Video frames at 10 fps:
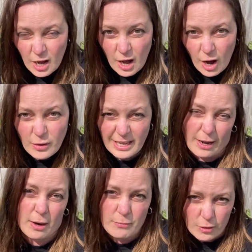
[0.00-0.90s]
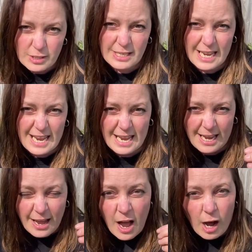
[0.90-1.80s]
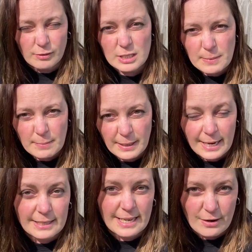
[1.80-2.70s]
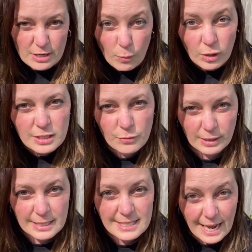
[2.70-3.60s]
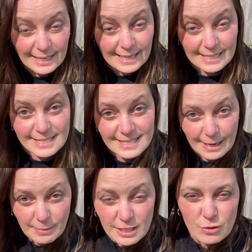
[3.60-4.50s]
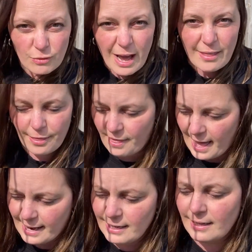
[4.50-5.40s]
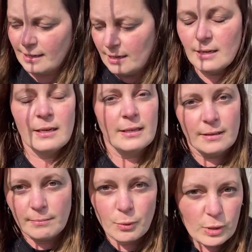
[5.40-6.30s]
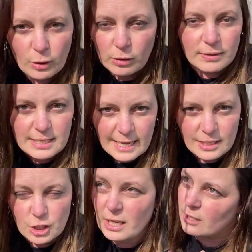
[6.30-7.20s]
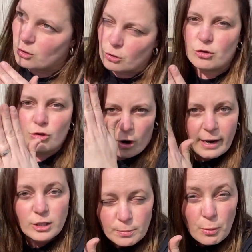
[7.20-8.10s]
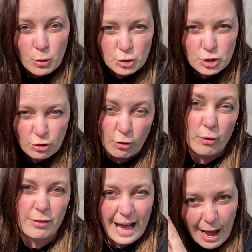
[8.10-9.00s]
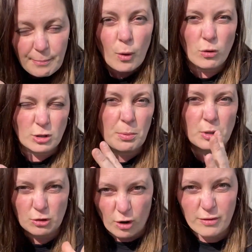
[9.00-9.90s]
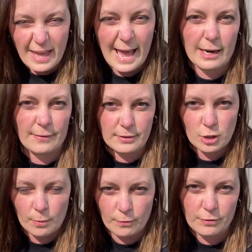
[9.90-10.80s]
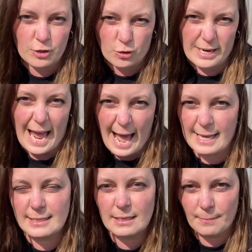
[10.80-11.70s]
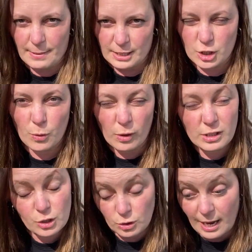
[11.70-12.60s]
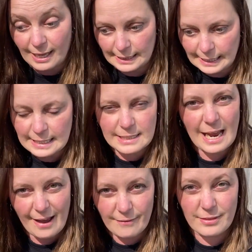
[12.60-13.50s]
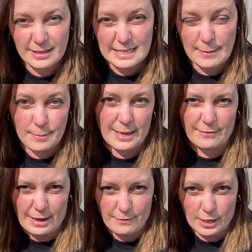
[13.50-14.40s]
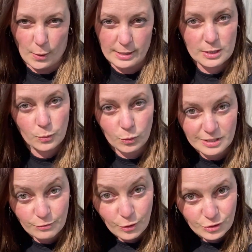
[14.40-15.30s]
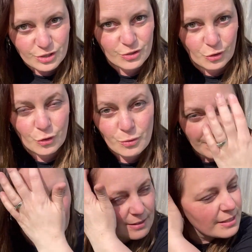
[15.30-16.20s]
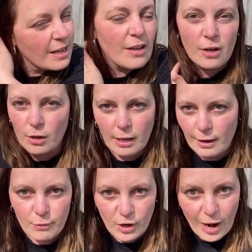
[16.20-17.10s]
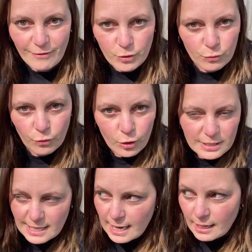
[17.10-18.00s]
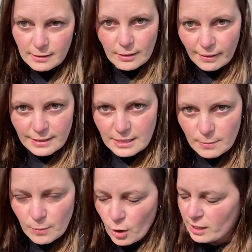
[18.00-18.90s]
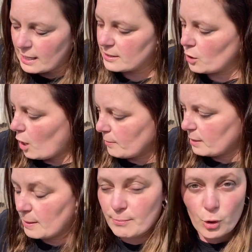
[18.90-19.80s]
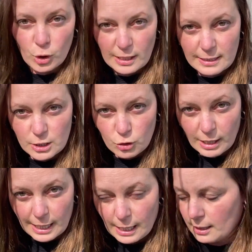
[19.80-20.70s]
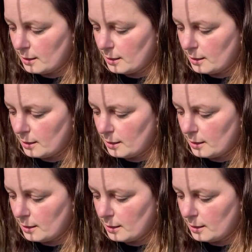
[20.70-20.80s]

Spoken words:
oh yeah, I'm rooted here, I've just been planted here, and you want it to really start getting established, rather than putting all of its energy into trying to push growth up or to push growth out at the top of the tree as much. You want it to at least have the same amount of effort going towards the roots. True, because if we don't have good roots, then nothing's going to be working. So I'm going to be pruning this tree,